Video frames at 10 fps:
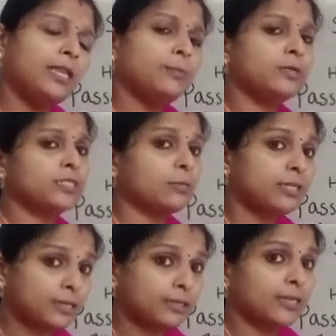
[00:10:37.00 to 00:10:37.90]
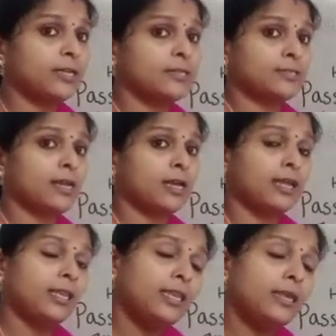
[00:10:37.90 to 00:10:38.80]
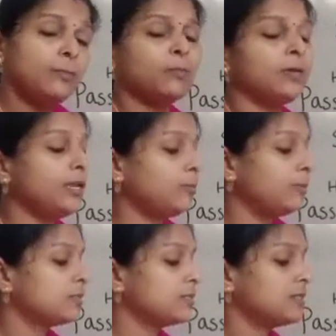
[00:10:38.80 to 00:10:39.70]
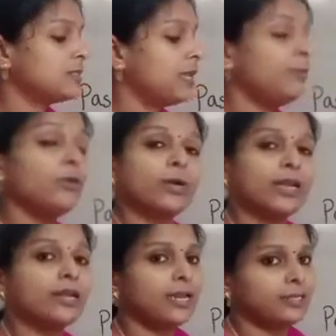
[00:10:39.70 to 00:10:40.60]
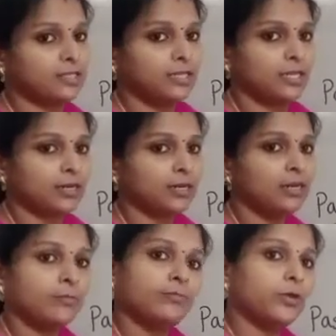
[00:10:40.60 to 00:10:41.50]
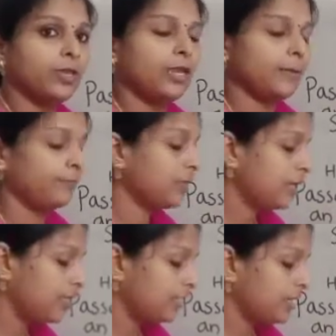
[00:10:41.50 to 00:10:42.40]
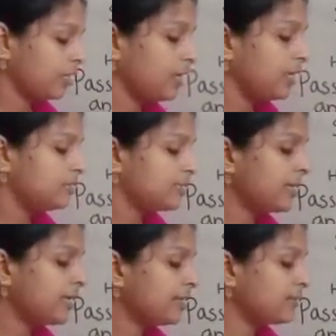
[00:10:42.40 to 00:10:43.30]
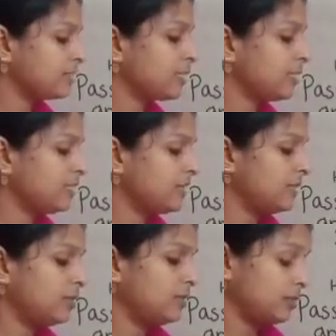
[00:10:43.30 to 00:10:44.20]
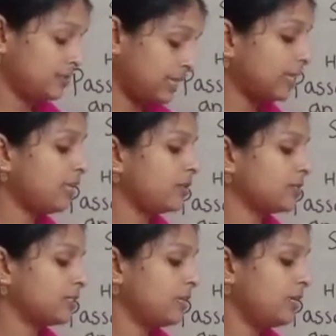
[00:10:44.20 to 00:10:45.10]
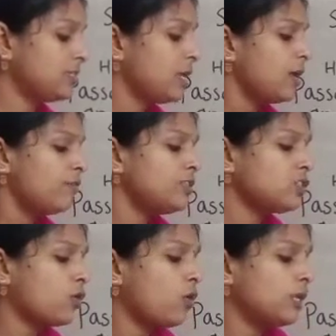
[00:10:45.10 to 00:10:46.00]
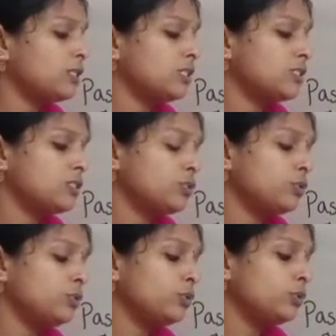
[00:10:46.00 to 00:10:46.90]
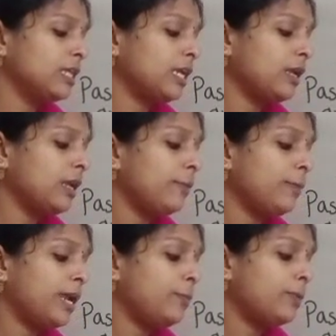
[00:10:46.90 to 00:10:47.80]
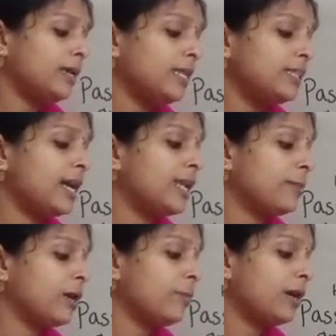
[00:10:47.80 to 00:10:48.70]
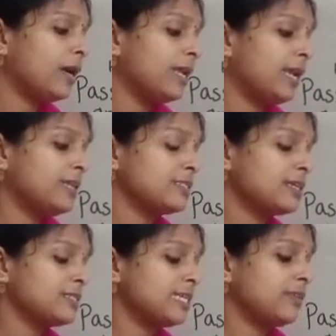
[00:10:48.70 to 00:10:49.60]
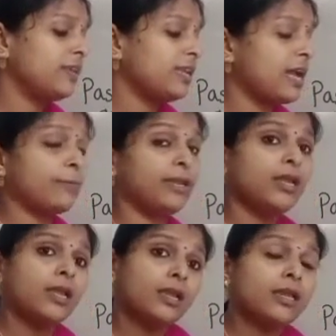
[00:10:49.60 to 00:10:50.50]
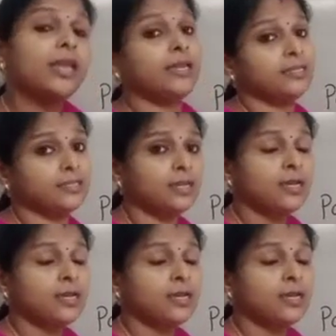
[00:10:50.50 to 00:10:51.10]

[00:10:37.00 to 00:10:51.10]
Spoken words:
person, Mother Teresa, any great person's name you can write here. Okay, then second question is which qualities do you think made Pandita Ramabai and Sir C.V. Raman great?